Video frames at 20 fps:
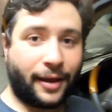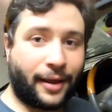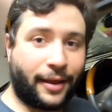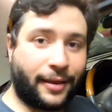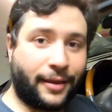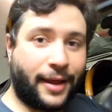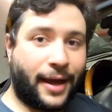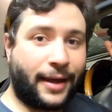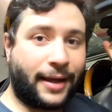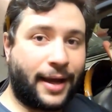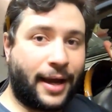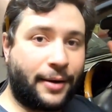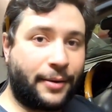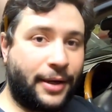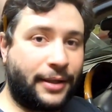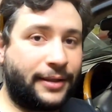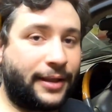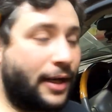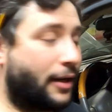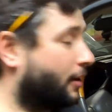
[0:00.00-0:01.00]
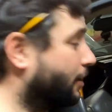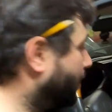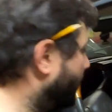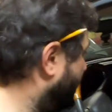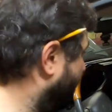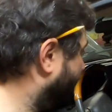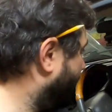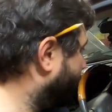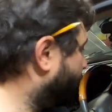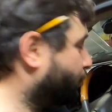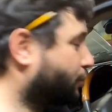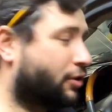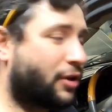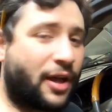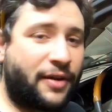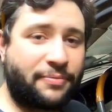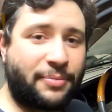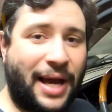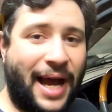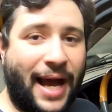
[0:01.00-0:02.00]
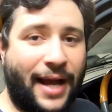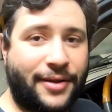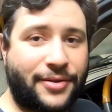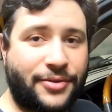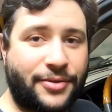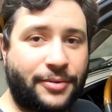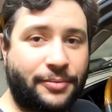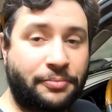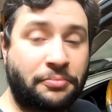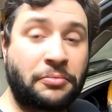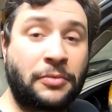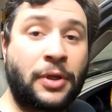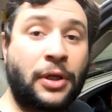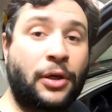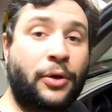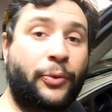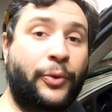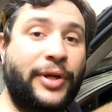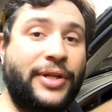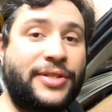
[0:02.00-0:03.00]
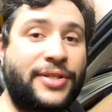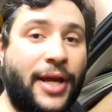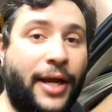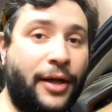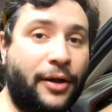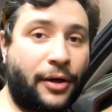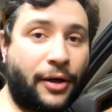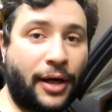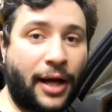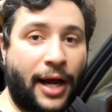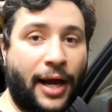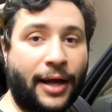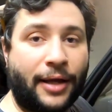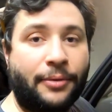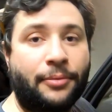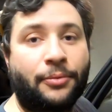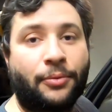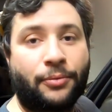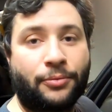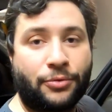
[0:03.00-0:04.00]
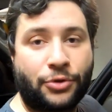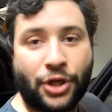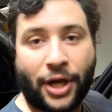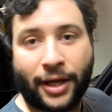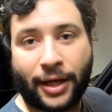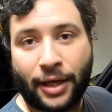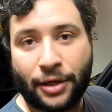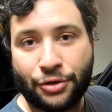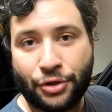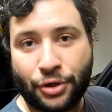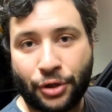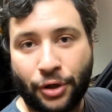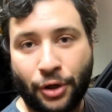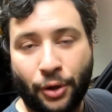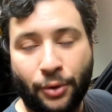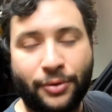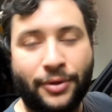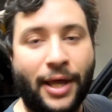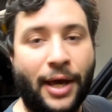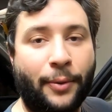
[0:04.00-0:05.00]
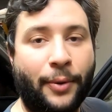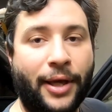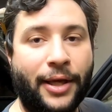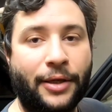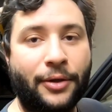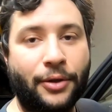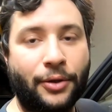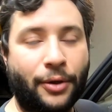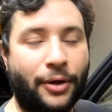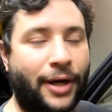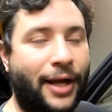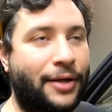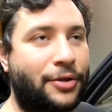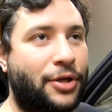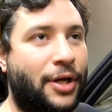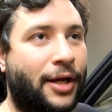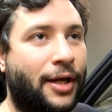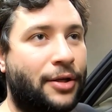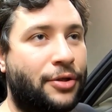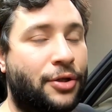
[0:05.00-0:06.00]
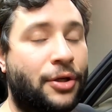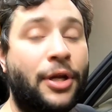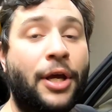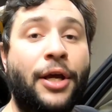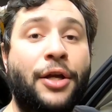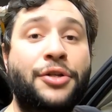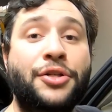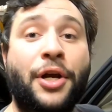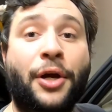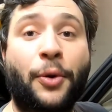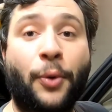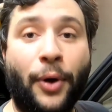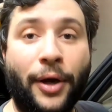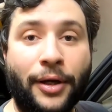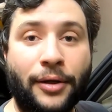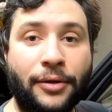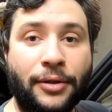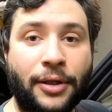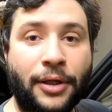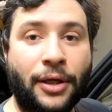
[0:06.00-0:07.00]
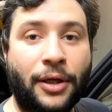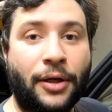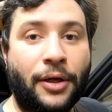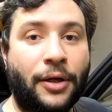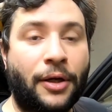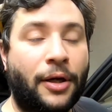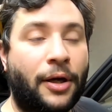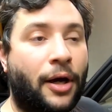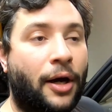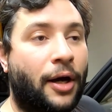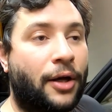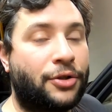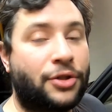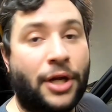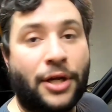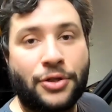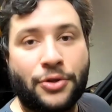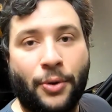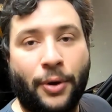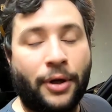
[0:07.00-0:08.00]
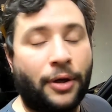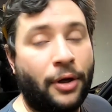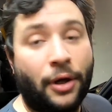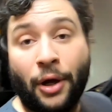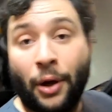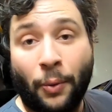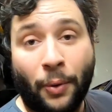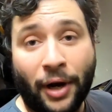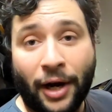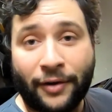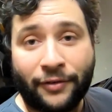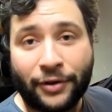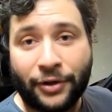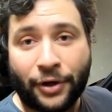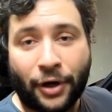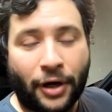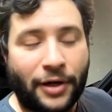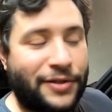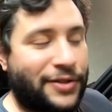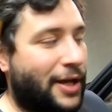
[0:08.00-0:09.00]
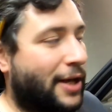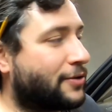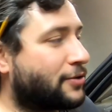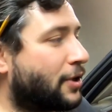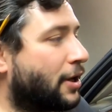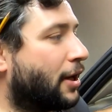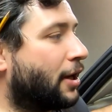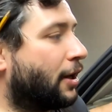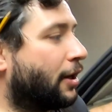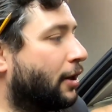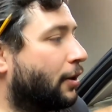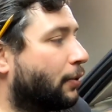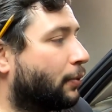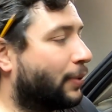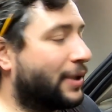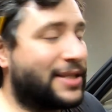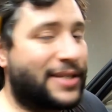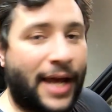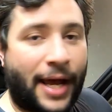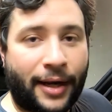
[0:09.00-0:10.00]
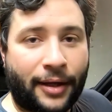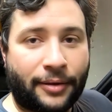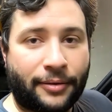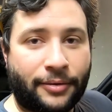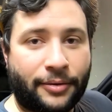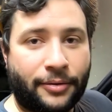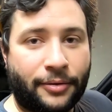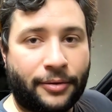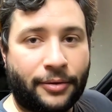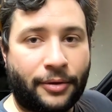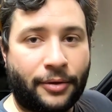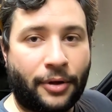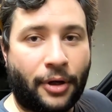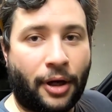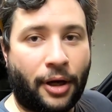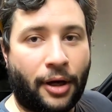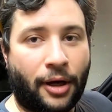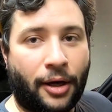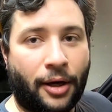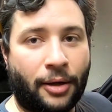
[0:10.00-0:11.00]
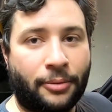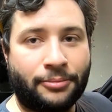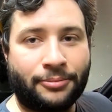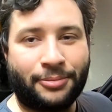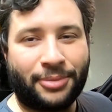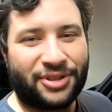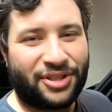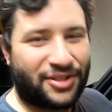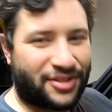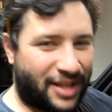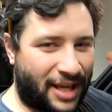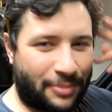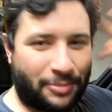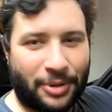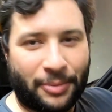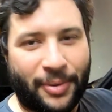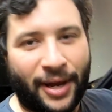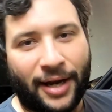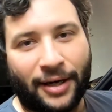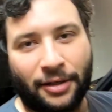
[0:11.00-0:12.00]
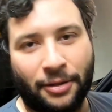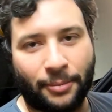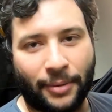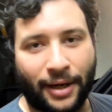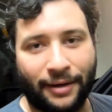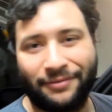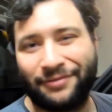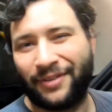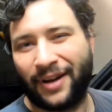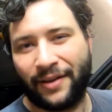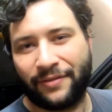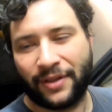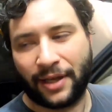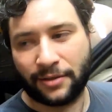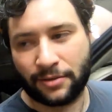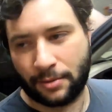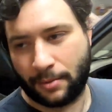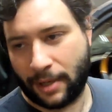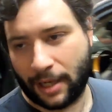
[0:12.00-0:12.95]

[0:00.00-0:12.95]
that guy right there, in your glove box. Reset your check engine code, that way you, or not check engine, check oil, change oil, whatever your car says. Reset it, but just keep in the back of your mind, 5,000